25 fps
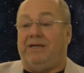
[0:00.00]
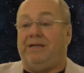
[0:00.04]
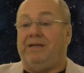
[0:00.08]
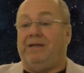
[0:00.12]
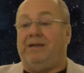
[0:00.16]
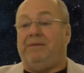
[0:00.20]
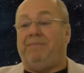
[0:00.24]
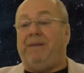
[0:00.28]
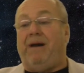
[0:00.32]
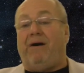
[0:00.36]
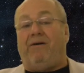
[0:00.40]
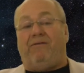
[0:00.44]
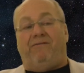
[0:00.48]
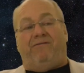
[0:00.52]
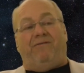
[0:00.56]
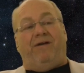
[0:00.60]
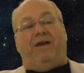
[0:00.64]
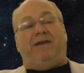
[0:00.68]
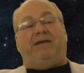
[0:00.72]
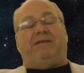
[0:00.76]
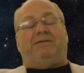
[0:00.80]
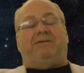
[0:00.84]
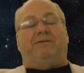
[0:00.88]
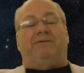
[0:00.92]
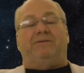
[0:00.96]
an about
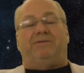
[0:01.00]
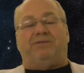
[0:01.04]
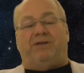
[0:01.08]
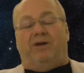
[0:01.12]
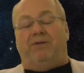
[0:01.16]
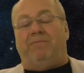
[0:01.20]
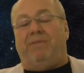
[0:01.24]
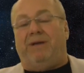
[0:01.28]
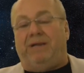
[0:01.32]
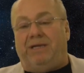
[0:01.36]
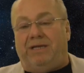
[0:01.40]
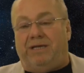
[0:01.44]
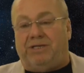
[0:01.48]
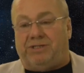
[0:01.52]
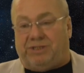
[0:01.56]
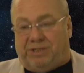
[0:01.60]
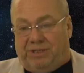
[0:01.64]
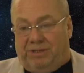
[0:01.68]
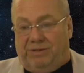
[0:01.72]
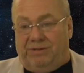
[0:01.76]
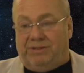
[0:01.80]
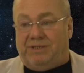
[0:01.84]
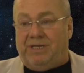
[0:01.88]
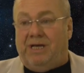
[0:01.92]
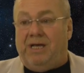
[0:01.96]
face on so many
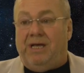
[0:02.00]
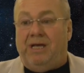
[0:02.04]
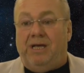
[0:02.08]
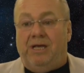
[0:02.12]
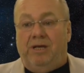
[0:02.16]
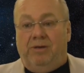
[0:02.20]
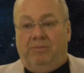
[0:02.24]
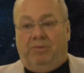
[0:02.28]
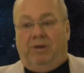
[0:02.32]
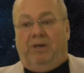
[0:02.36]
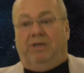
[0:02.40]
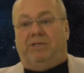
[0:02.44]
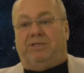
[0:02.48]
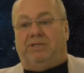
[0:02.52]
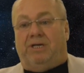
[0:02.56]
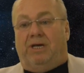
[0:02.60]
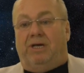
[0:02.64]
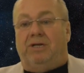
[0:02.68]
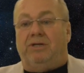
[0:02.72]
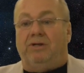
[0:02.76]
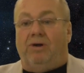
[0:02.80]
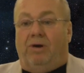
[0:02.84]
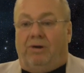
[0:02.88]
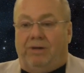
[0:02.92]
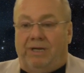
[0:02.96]
issues, but
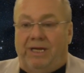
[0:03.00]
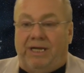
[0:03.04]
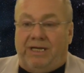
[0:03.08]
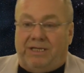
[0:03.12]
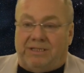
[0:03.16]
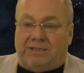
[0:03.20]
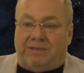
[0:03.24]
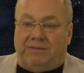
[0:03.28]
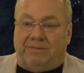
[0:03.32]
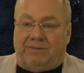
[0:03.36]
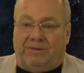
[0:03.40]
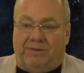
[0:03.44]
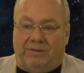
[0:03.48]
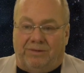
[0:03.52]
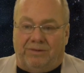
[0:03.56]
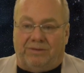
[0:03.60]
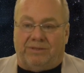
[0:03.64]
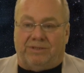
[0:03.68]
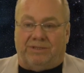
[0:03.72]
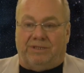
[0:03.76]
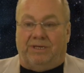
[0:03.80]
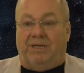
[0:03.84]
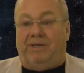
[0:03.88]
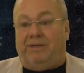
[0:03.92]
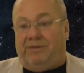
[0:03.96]
not least, of
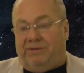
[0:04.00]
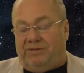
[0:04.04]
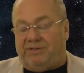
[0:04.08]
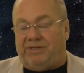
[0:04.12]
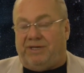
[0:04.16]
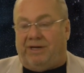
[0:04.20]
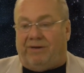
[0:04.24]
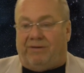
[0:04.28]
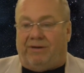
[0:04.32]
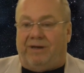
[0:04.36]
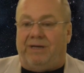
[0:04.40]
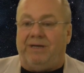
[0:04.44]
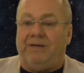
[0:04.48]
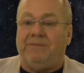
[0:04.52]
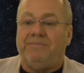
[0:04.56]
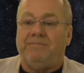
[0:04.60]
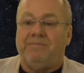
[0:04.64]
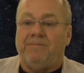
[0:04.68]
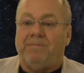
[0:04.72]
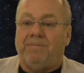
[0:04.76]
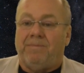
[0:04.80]
course, Syria,